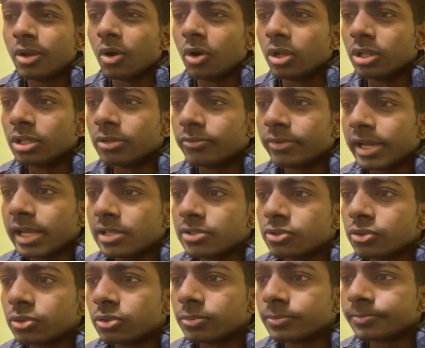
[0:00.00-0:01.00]
all the
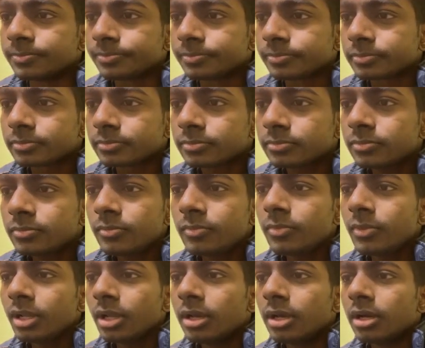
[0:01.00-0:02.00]
files. So
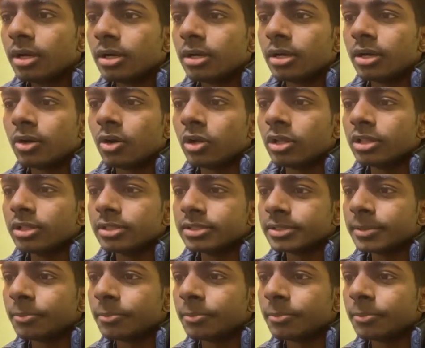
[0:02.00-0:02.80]
on